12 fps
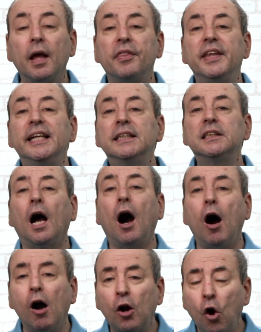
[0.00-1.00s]
These
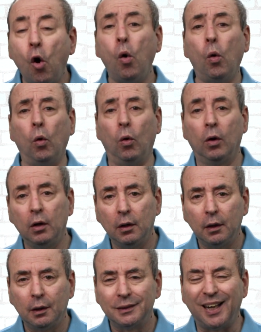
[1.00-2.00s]
are core
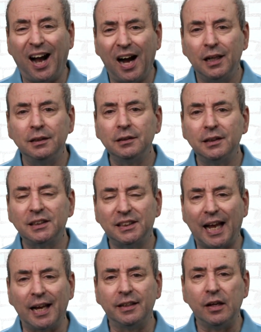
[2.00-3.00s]
to
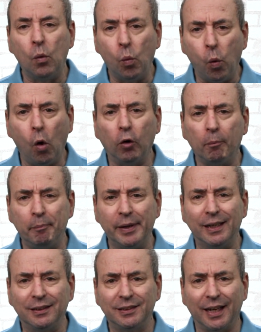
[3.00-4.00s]
understanding what
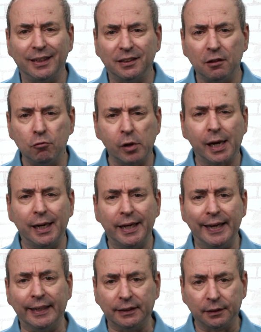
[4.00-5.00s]
big data
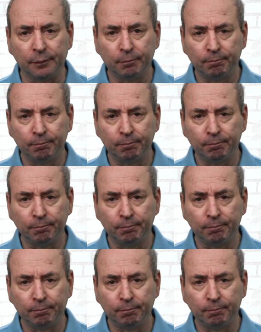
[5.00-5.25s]
really is.